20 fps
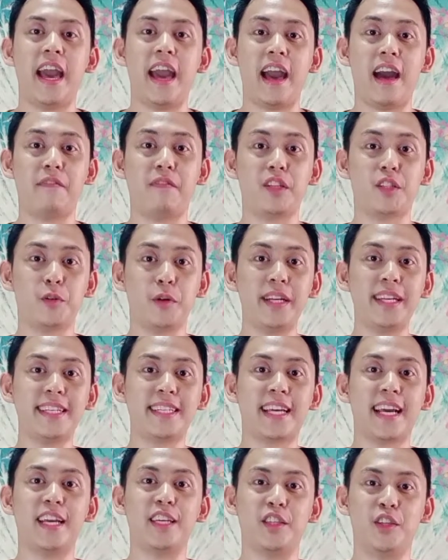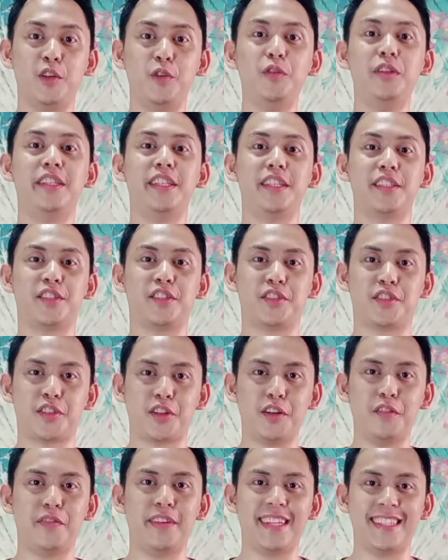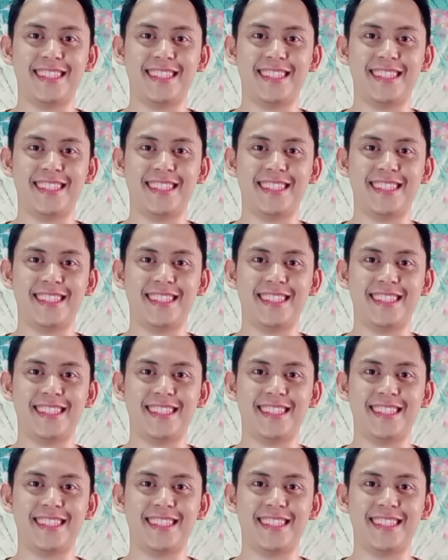Have a drink, you deserve